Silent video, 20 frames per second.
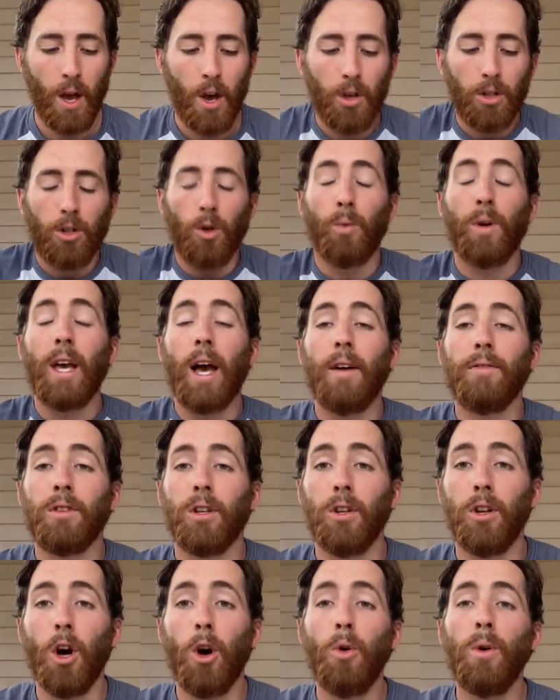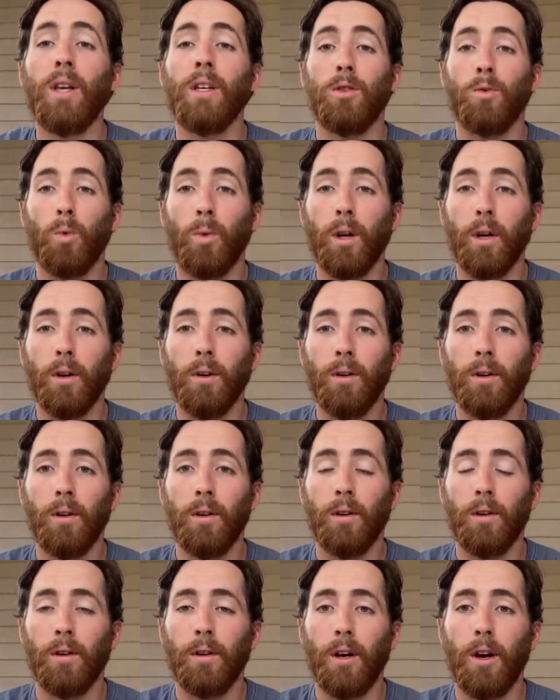So we have to know his will.
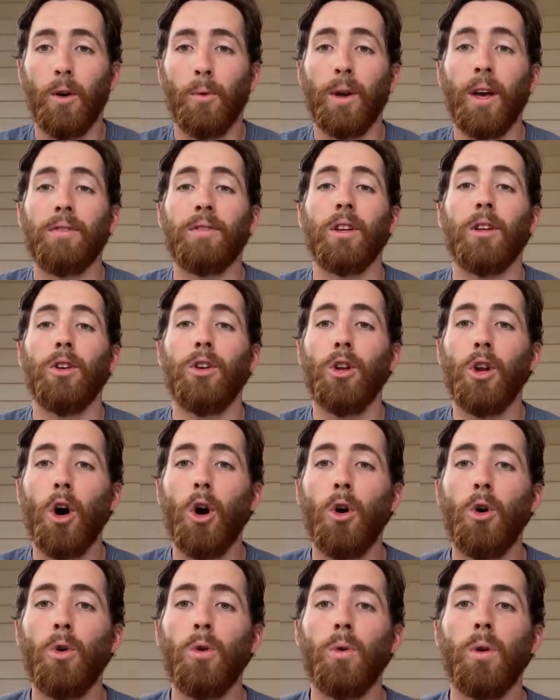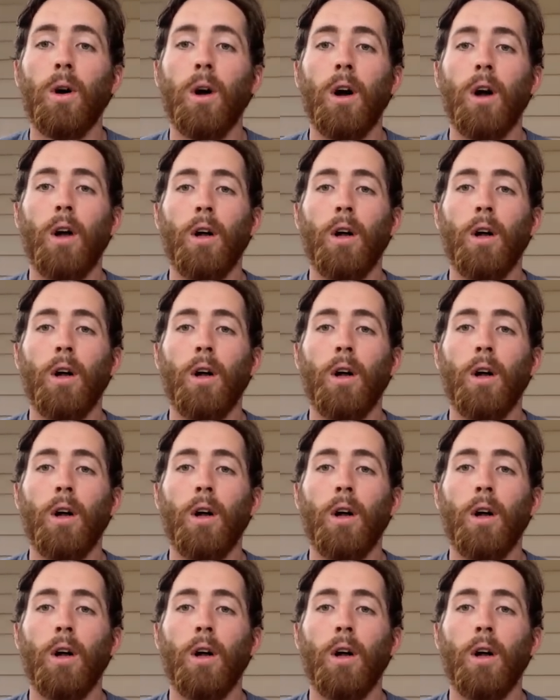We have to know